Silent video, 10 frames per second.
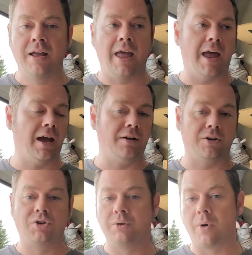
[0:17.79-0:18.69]
and a
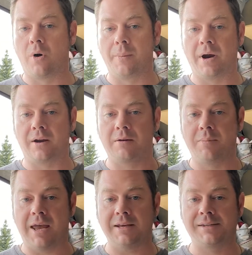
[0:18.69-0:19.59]
two-row American
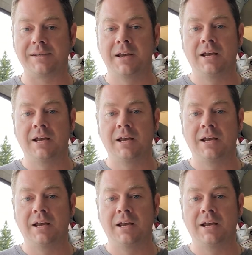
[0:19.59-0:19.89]
base.